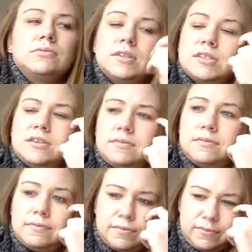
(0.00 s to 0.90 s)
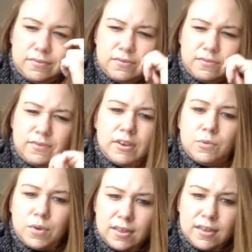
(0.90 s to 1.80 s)
wasn't
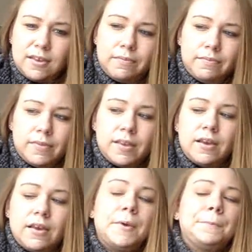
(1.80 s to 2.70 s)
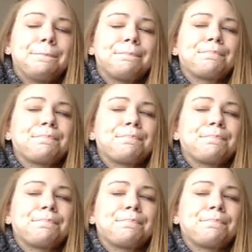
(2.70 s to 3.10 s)
very with it. And